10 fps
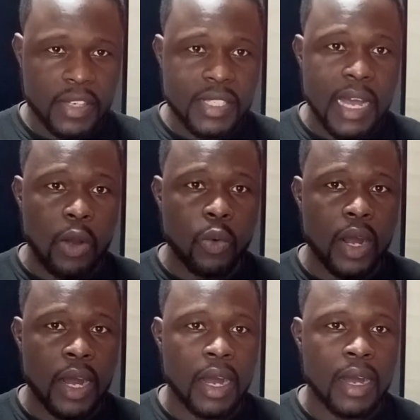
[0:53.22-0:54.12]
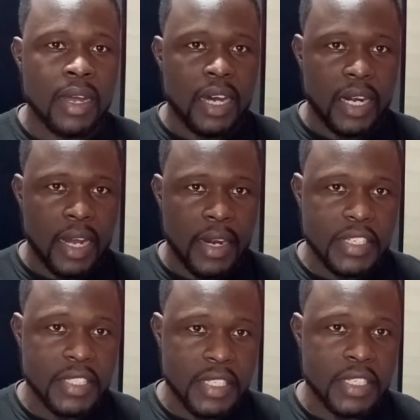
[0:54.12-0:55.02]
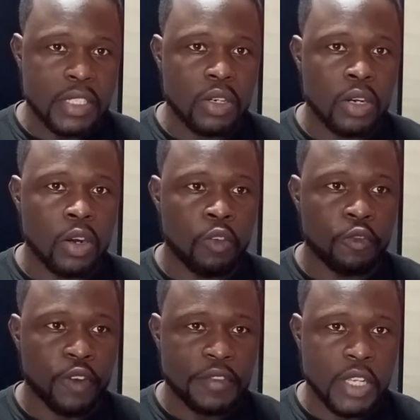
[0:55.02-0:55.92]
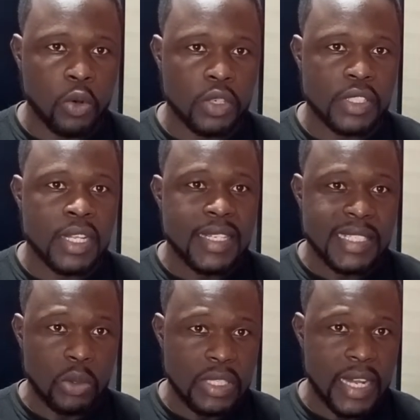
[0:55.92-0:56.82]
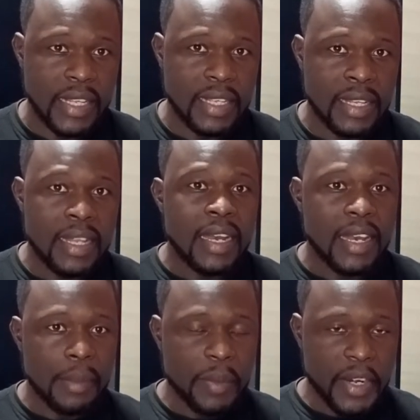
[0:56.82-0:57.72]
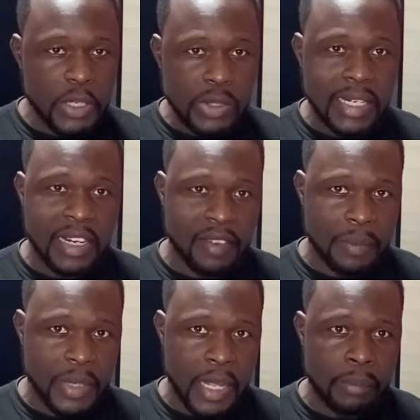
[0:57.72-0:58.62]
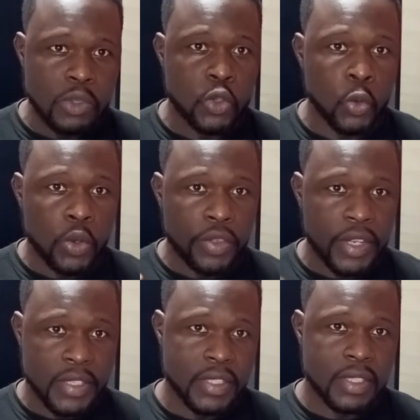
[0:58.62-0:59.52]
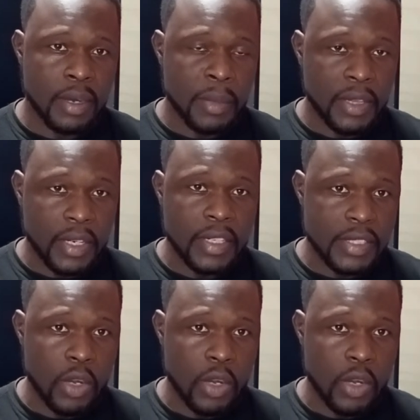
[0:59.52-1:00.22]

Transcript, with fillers: That's how uh, RT60 uh, of 5 seconds sounds like. Let me reduce that reverb time to 30, I mean 3